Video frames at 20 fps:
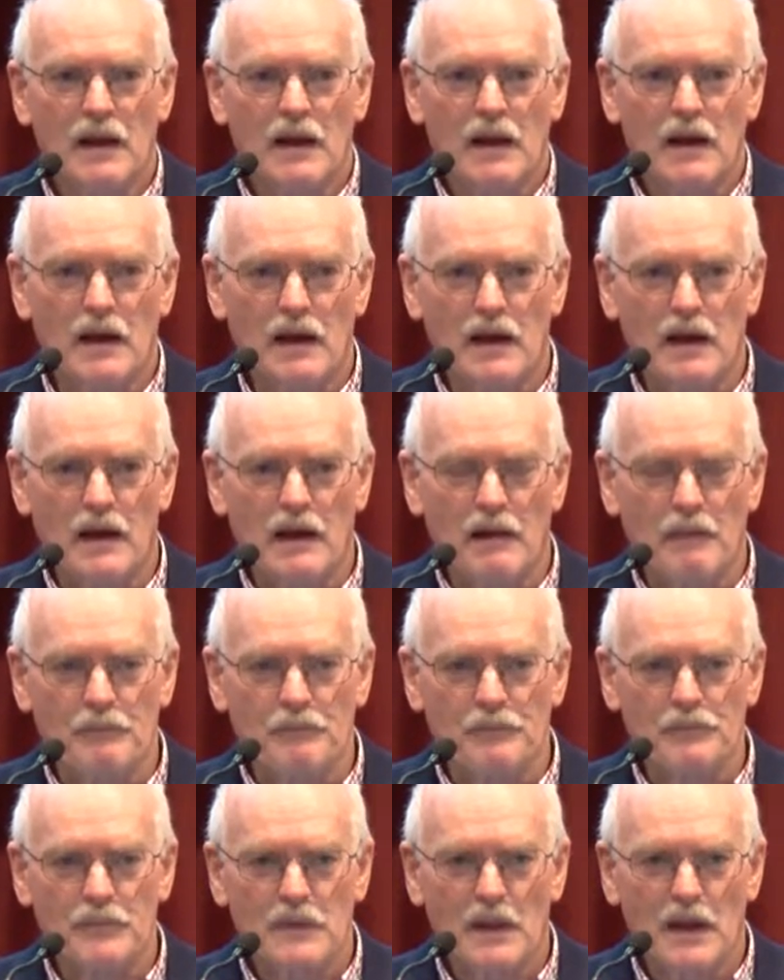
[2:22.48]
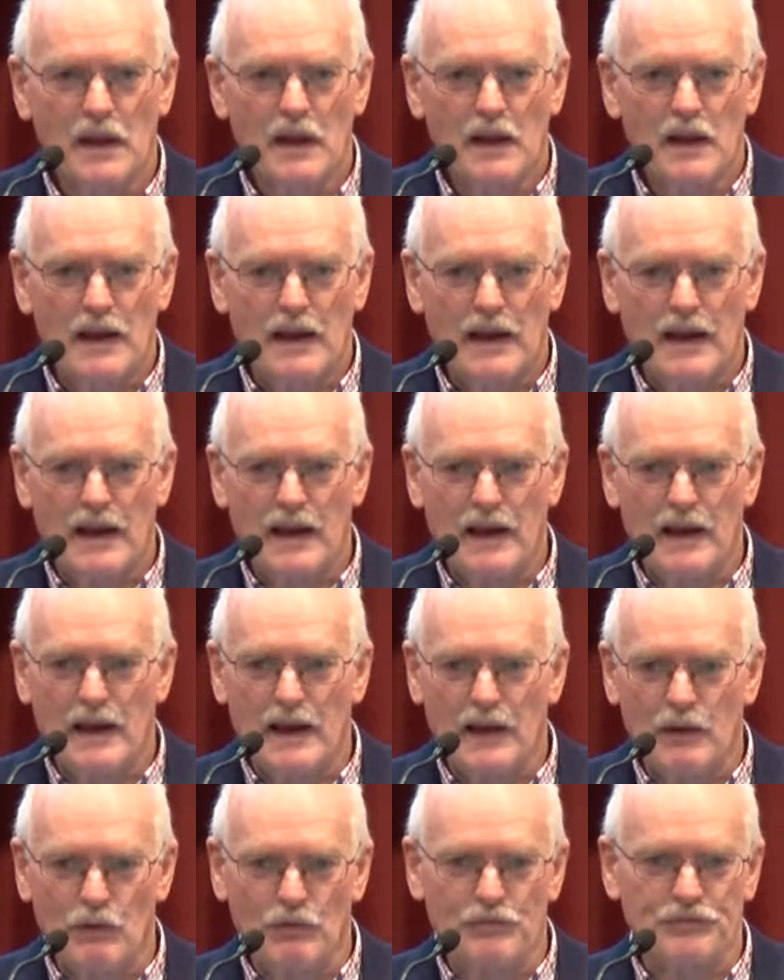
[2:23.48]

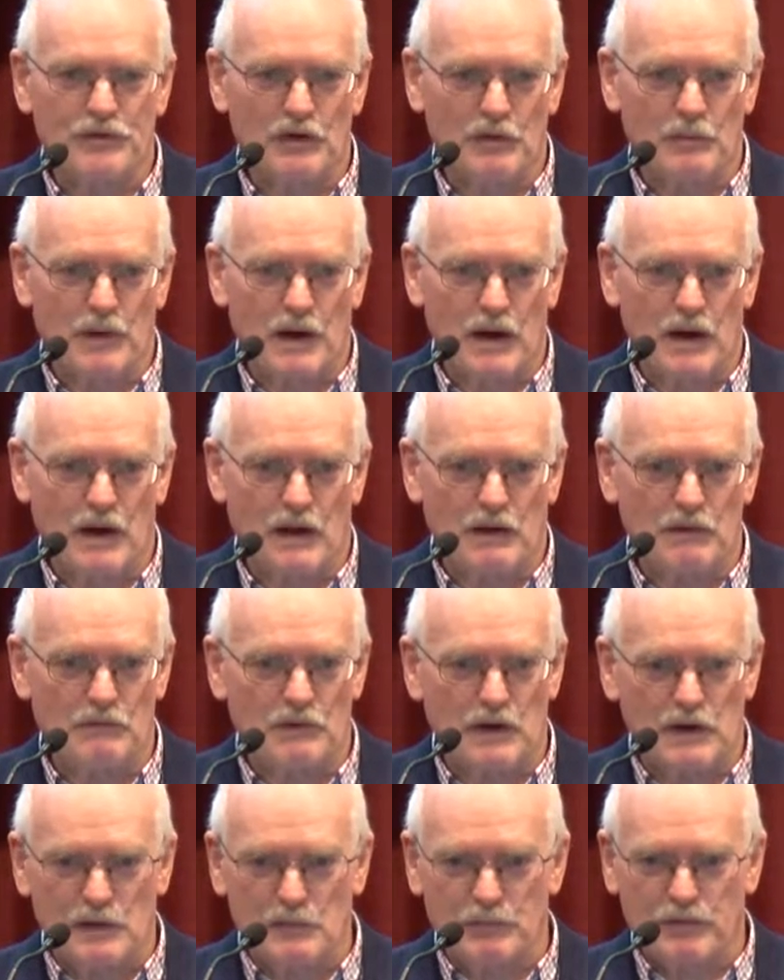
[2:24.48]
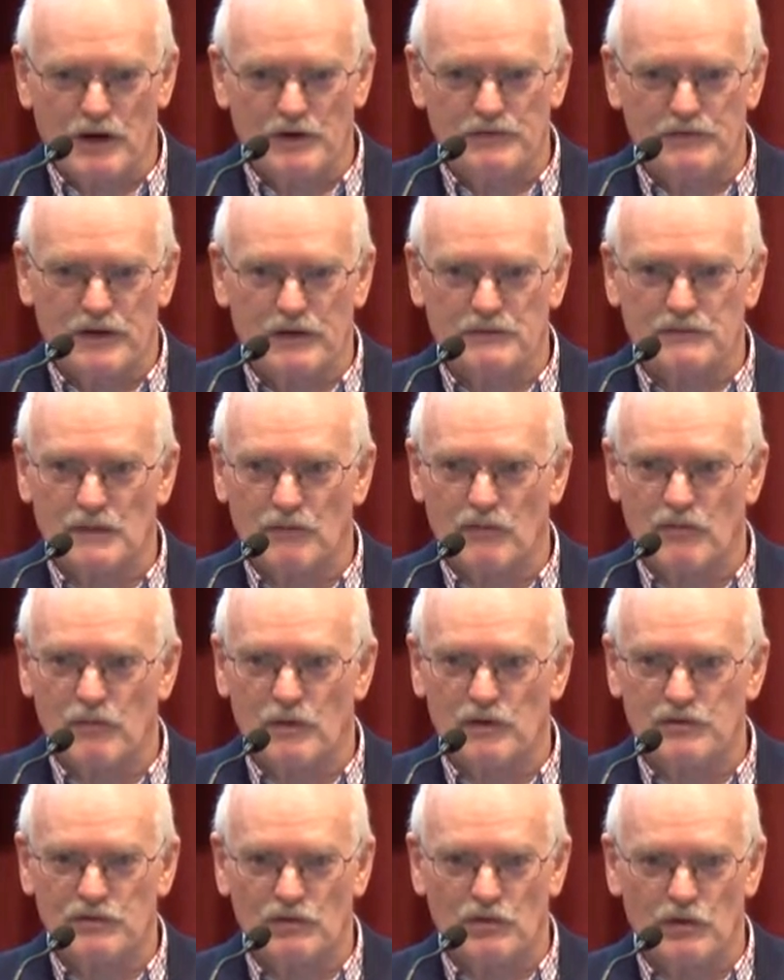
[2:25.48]
And also by running projects, some of
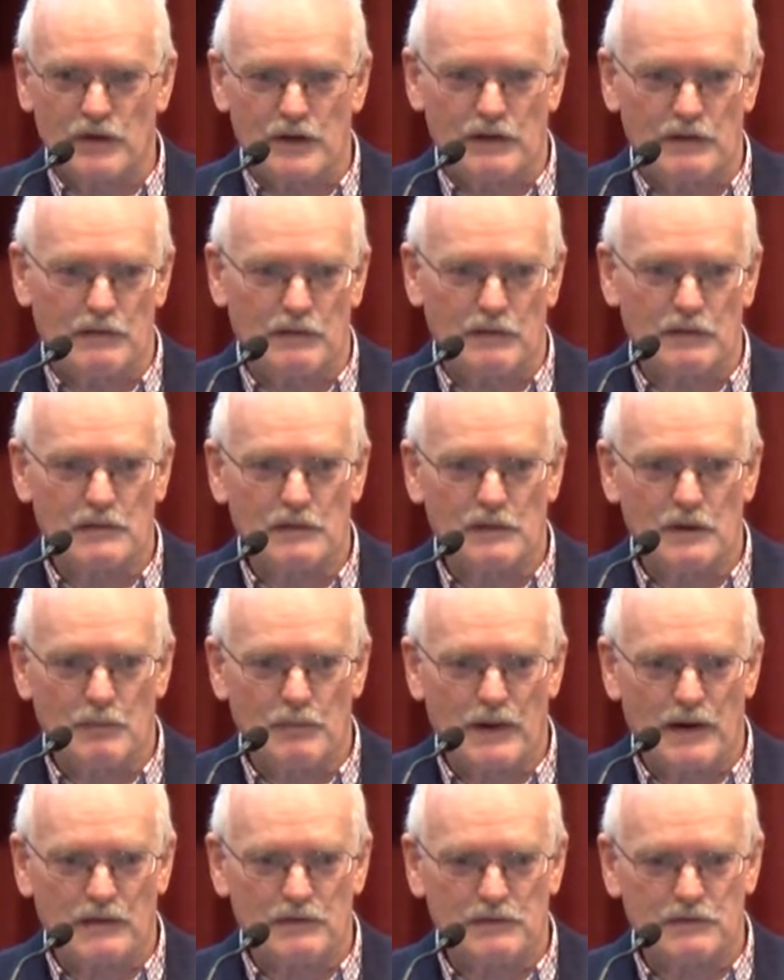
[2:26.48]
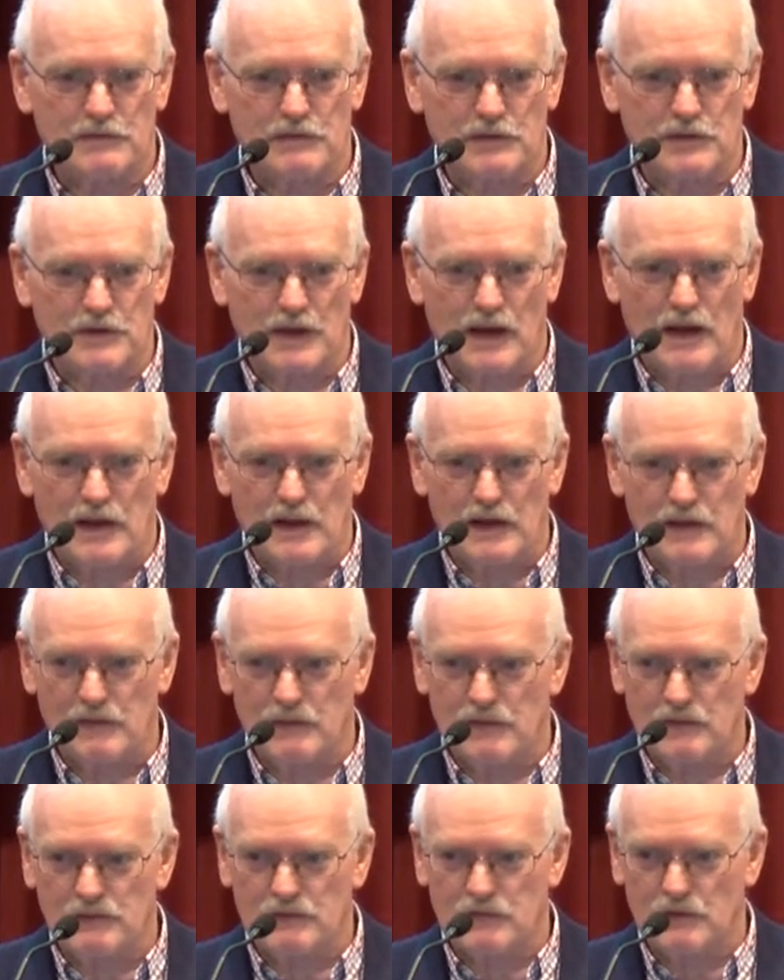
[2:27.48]
which you'll hear about today,
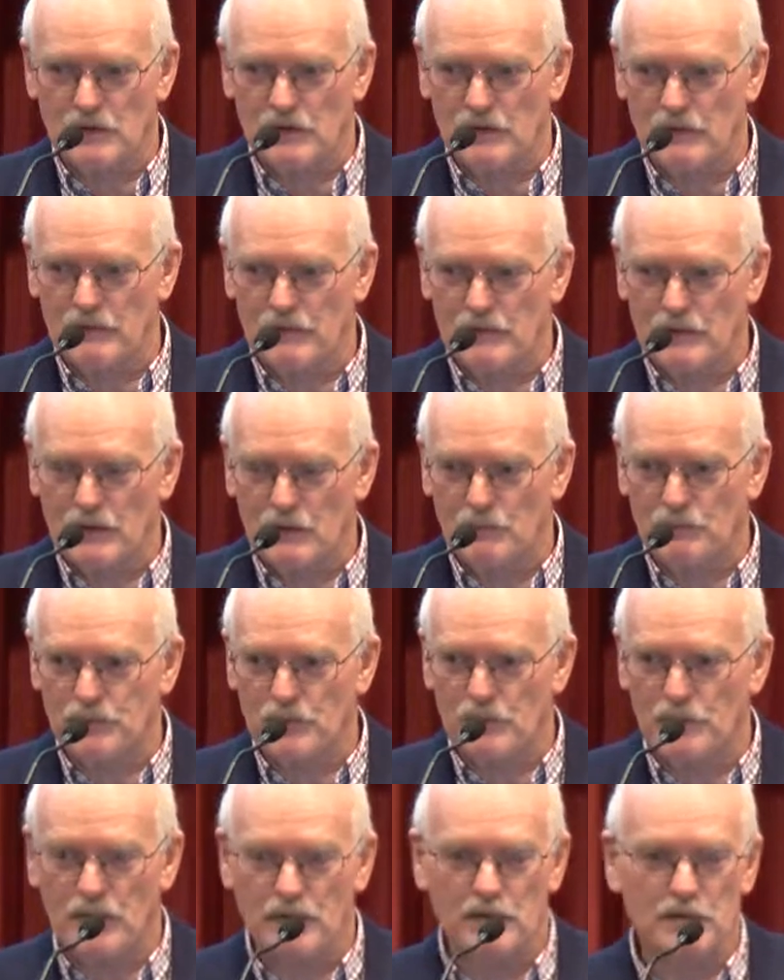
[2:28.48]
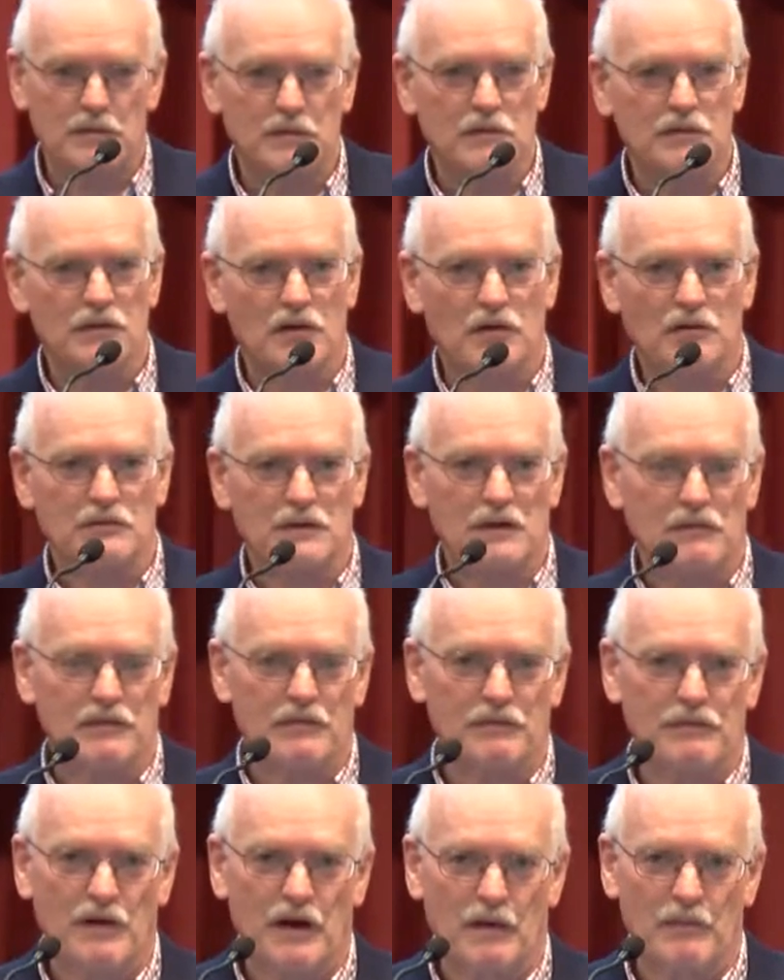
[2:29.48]
that help promote controlled
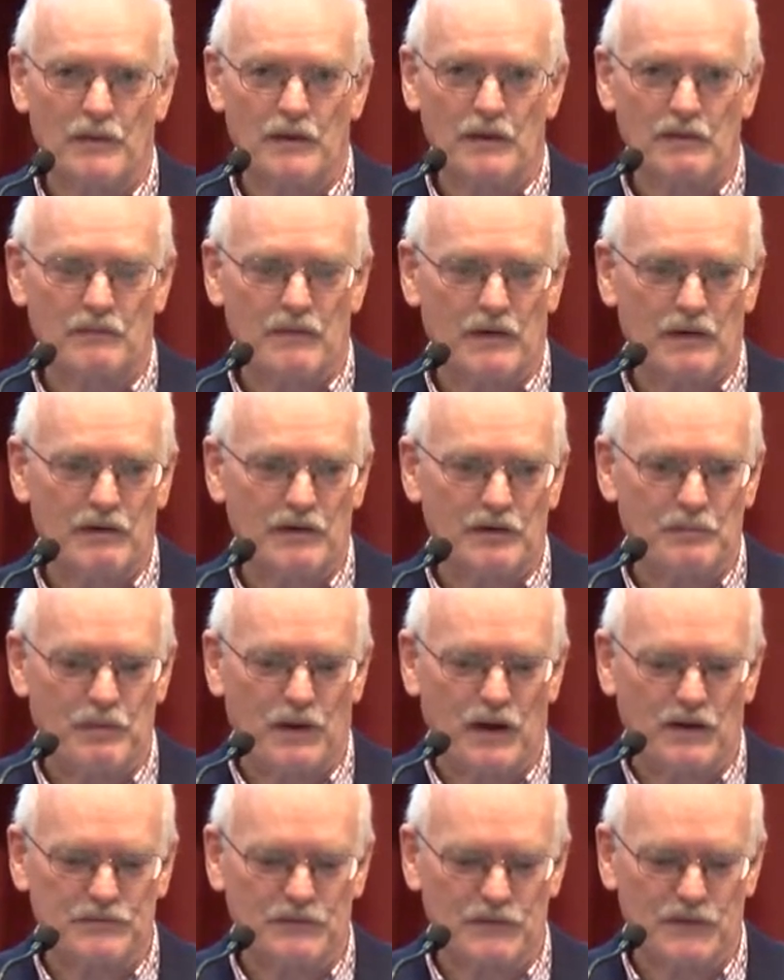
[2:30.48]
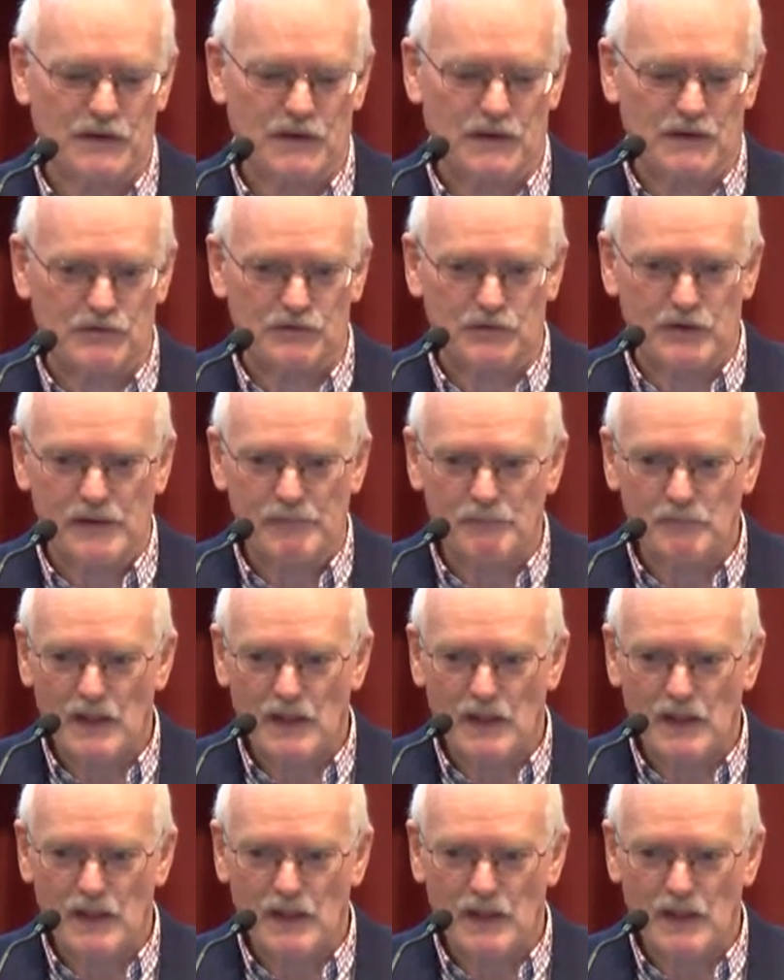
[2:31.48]
traffic farming in various parts of the country.